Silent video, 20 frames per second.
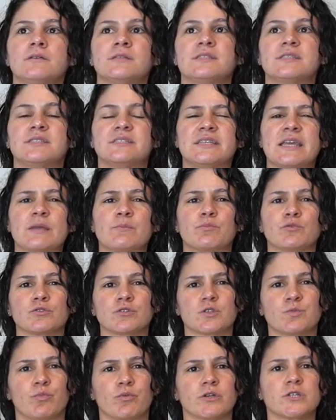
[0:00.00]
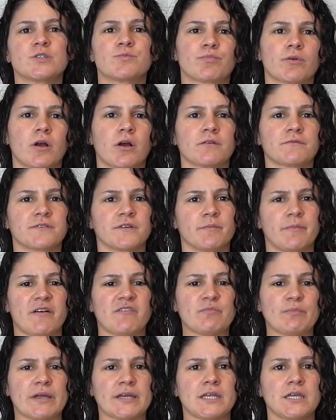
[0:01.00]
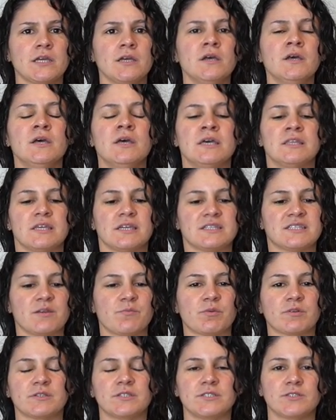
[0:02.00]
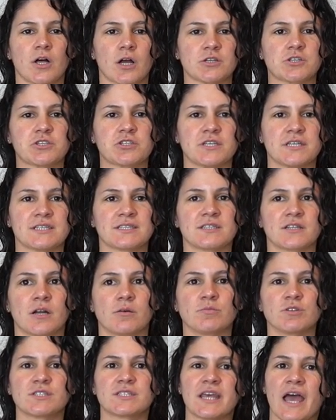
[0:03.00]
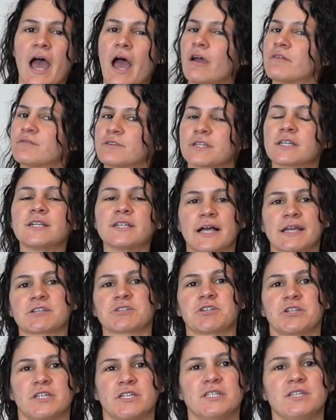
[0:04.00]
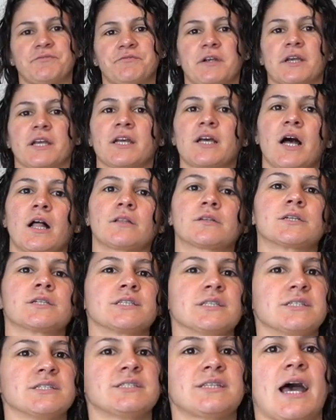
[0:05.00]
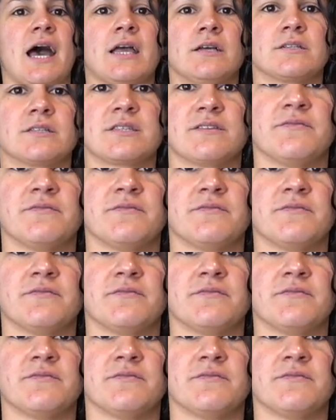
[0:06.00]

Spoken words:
staple sports bra for Buffbunny. They typically launch this in almost every collection in different colors and styles